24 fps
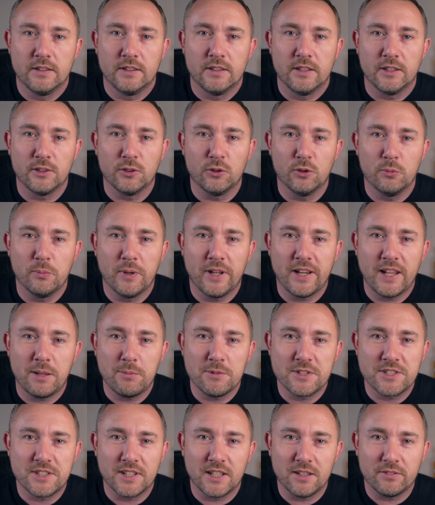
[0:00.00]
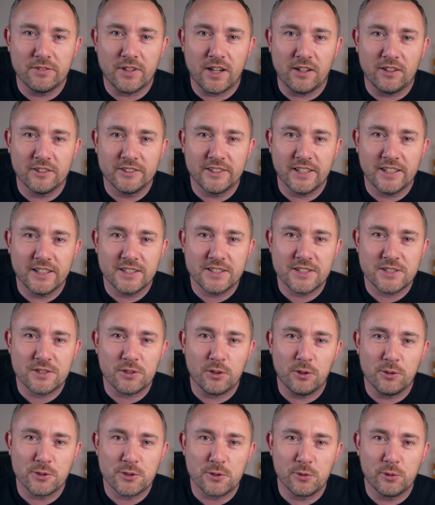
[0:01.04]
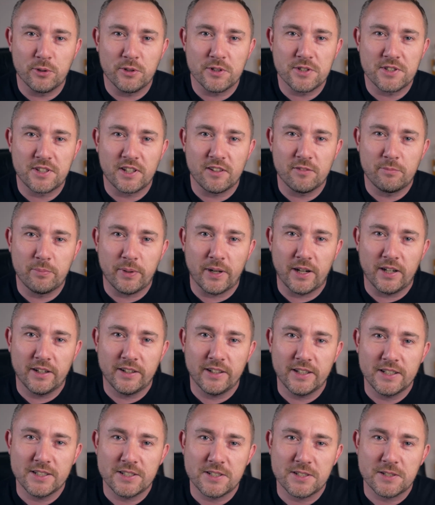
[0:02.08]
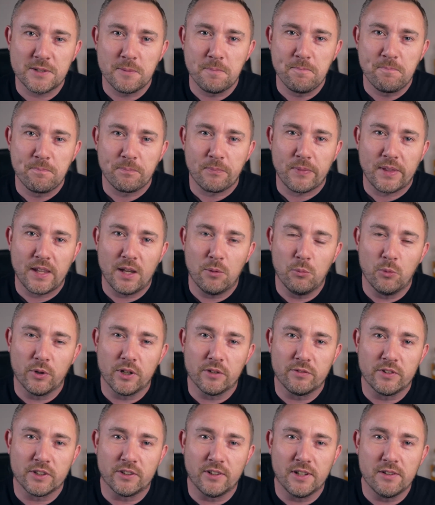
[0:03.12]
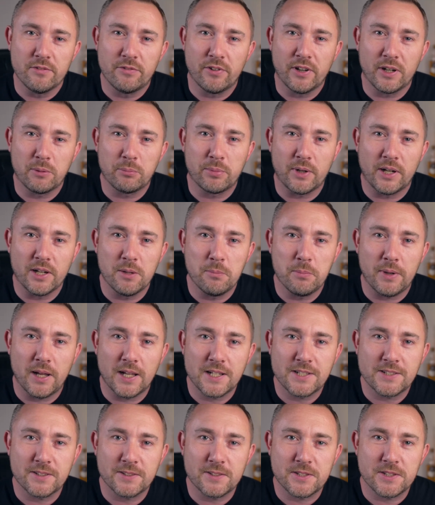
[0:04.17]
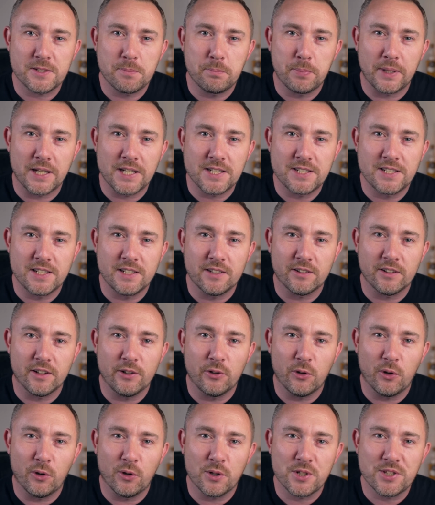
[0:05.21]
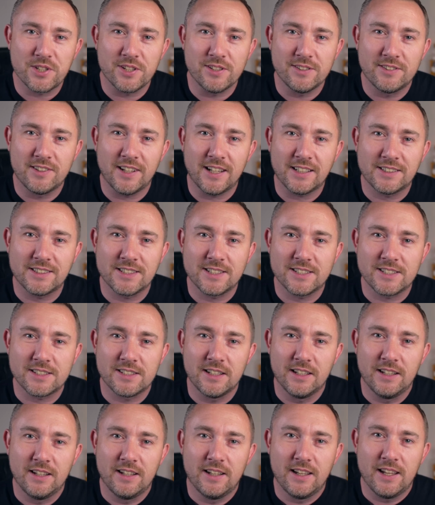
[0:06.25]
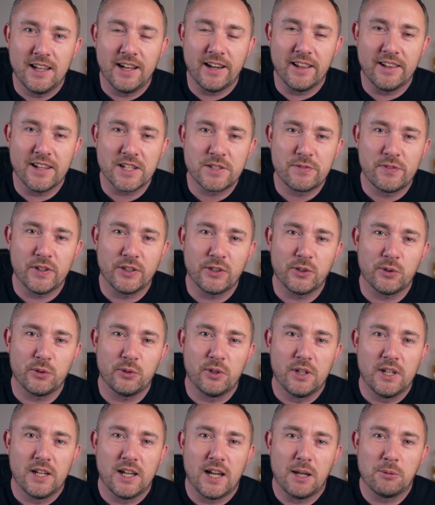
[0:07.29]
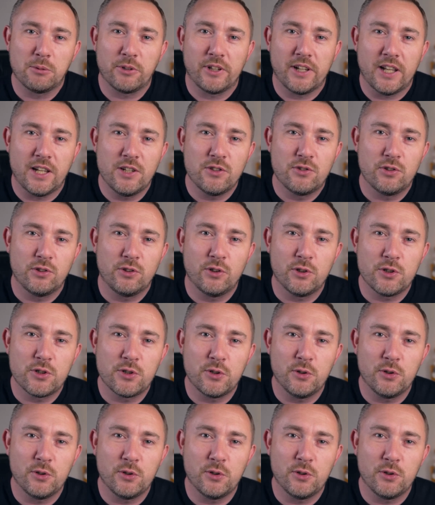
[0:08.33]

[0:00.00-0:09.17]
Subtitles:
Hello, my name is Dave Allardyce, also known as Dave Paradise. I'm one of the Glenfiddich brand ambassadors based here in Austin, Texas. And in this video, I'm going to introduce